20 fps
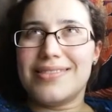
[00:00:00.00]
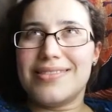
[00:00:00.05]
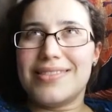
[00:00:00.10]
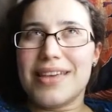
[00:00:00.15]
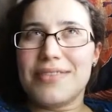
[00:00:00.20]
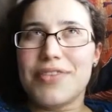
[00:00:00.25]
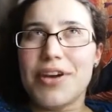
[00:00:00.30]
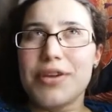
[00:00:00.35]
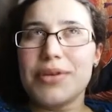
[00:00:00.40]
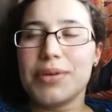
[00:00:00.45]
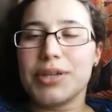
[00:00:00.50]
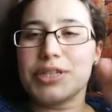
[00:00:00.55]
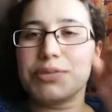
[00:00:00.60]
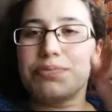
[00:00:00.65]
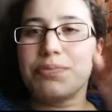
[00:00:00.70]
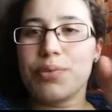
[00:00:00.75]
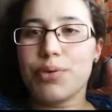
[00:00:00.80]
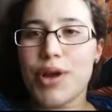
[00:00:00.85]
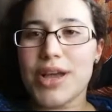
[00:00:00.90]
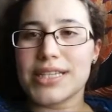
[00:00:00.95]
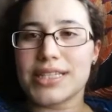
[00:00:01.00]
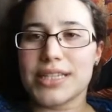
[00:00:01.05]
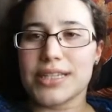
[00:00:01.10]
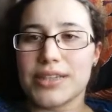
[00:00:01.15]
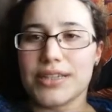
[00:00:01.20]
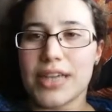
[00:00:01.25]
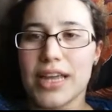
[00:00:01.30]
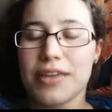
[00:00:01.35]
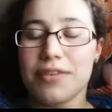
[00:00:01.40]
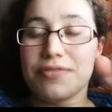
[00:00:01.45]
they're very much
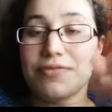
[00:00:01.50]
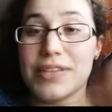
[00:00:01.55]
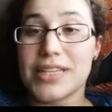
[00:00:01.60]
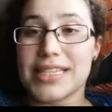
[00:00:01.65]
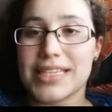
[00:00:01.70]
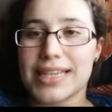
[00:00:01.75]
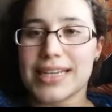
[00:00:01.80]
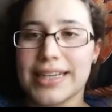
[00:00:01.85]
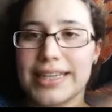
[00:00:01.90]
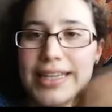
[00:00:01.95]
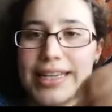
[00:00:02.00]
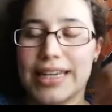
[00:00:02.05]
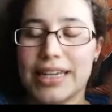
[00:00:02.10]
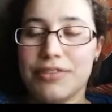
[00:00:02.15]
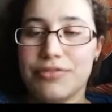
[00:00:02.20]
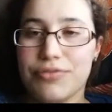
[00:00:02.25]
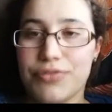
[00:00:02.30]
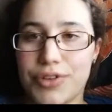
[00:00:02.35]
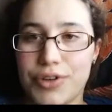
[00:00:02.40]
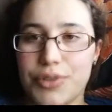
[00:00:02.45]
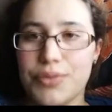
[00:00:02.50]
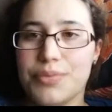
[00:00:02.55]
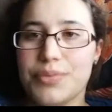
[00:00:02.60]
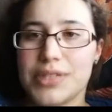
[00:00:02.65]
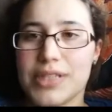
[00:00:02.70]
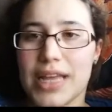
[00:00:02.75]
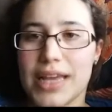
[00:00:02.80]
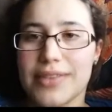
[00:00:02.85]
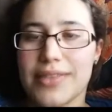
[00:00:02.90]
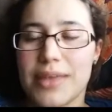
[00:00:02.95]
present, like physically in
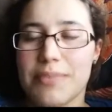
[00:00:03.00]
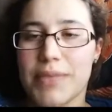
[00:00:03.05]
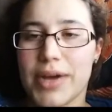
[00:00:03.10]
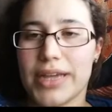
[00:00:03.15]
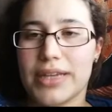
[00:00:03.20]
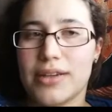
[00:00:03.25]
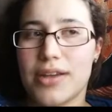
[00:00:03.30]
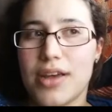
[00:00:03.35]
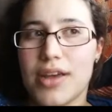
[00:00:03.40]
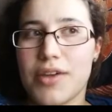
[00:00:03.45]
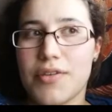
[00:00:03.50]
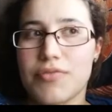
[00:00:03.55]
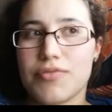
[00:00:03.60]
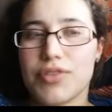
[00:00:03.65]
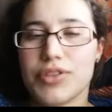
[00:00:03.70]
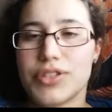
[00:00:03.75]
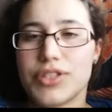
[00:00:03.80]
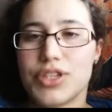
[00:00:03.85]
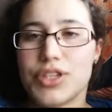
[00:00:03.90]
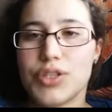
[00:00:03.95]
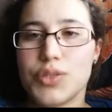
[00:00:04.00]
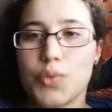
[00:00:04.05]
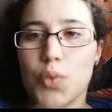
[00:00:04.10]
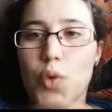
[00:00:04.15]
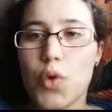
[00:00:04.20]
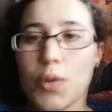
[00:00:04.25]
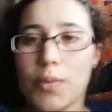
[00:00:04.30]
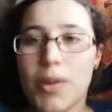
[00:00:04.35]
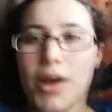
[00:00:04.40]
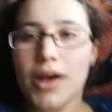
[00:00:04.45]
rooms. Like they might, for instance,
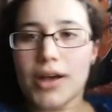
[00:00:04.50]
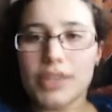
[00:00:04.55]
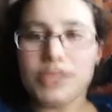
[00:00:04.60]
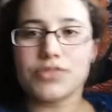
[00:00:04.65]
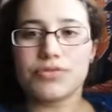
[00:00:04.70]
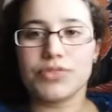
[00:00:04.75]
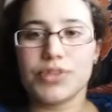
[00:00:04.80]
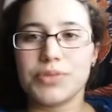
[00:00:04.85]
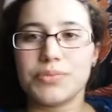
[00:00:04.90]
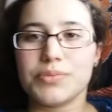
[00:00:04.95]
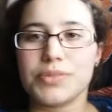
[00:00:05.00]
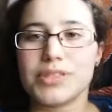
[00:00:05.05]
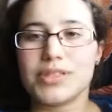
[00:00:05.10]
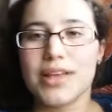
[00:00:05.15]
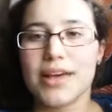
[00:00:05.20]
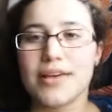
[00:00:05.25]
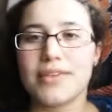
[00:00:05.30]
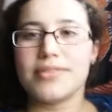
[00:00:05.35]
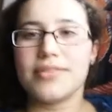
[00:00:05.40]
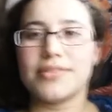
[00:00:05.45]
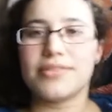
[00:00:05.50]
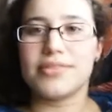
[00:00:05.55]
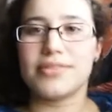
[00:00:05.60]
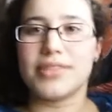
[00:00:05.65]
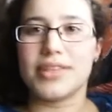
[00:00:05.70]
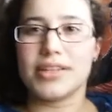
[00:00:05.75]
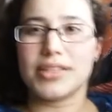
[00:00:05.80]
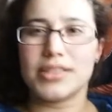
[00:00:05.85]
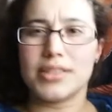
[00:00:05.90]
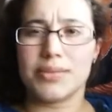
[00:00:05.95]
walk past rooms that
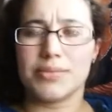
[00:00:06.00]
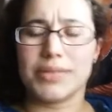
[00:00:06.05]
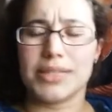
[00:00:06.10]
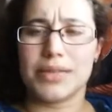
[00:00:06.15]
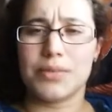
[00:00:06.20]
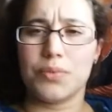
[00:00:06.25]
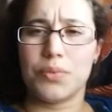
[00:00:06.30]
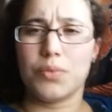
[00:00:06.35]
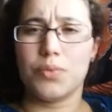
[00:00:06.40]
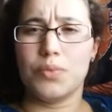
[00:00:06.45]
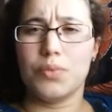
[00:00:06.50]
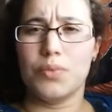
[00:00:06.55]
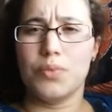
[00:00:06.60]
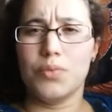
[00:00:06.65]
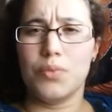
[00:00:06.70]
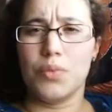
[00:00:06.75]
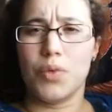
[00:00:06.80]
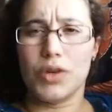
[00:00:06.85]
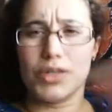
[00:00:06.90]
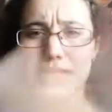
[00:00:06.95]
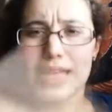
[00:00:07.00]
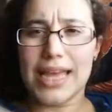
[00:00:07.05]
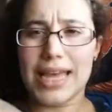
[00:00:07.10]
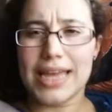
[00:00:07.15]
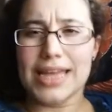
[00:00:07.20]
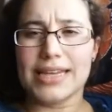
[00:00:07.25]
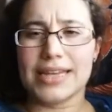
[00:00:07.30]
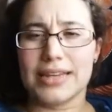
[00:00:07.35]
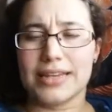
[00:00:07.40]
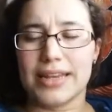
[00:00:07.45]
that somebody was
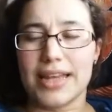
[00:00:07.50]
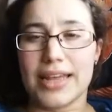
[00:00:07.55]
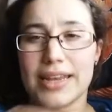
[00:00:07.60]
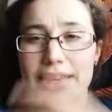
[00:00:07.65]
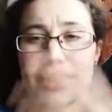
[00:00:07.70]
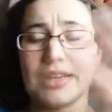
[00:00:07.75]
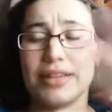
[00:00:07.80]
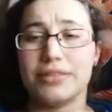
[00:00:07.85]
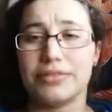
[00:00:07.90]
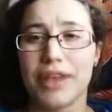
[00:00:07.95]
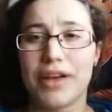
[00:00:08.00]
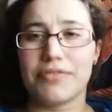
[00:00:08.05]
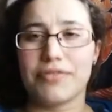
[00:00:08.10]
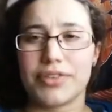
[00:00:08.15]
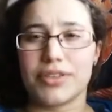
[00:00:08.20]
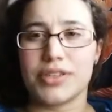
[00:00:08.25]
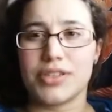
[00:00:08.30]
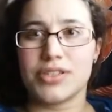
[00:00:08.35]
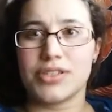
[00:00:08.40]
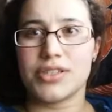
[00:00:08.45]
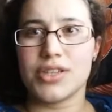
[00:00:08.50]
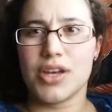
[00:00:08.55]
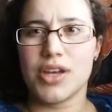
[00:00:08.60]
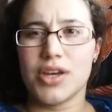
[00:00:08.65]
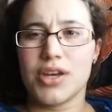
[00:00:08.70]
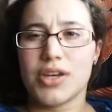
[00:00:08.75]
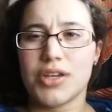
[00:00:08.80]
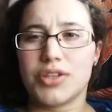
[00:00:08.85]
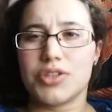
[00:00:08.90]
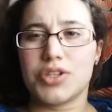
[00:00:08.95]
in, and and he'll reference
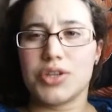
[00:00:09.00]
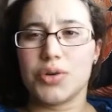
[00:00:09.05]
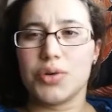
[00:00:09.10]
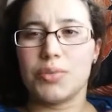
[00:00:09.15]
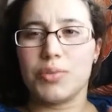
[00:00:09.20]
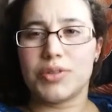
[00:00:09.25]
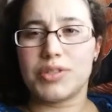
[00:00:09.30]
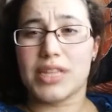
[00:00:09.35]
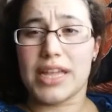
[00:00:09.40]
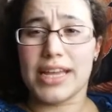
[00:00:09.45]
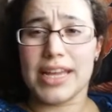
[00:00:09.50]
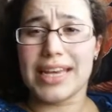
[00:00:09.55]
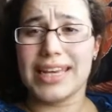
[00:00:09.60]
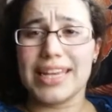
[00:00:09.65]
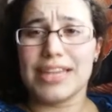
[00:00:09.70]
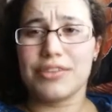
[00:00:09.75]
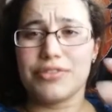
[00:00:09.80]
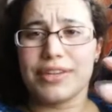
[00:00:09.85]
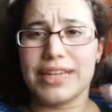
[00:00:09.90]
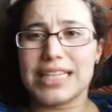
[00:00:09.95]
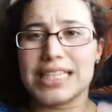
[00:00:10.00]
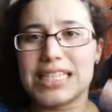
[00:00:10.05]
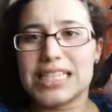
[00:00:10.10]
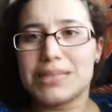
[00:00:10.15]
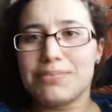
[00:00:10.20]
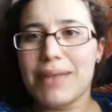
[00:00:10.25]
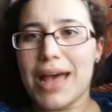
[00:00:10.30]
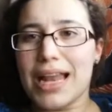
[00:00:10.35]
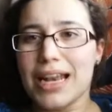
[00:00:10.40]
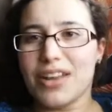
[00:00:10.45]
to almost like a lingering
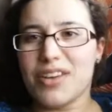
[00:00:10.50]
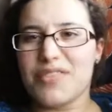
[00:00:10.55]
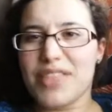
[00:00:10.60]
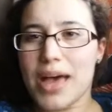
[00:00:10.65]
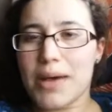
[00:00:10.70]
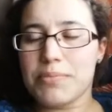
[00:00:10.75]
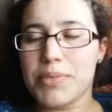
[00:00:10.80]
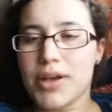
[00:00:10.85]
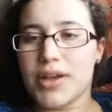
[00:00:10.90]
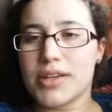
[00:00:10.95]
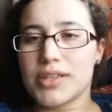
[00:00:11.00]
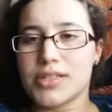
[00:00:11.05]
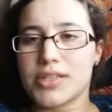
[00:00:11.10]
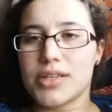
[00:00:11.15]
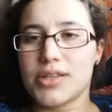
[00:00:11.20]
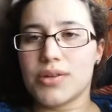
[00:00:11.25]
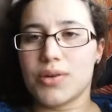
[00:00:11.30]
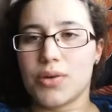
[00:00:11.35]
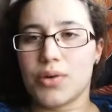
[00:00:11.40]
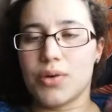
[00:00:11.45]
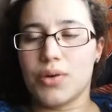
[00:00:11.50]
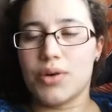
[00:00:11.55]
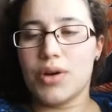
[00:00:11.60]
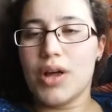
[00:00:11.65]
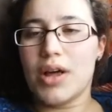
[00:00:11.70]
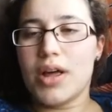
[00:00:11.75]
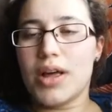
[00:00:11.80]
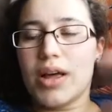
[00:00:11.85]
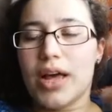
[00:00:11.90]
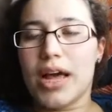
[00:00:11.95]
smell of that person, or
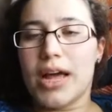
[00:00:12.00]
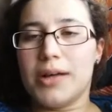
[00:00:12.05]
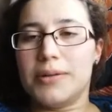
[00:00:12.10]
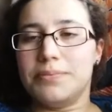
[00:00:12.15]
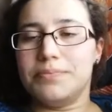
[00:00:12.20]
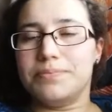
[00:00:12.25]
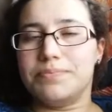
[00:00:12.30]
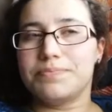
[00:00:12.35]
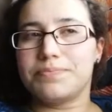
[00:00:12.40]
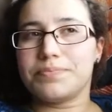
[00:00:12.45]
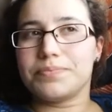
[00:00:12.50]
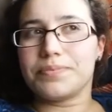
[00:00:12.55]
um,